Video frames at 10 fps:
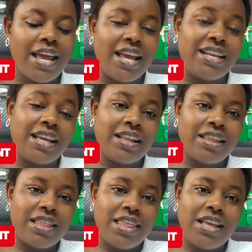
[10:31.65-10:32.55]
And
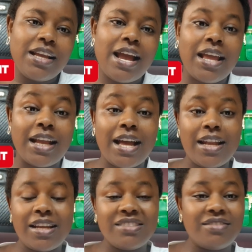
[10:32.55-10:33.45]
another thing I
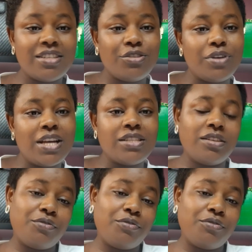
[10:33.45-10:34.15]
can advise you guys,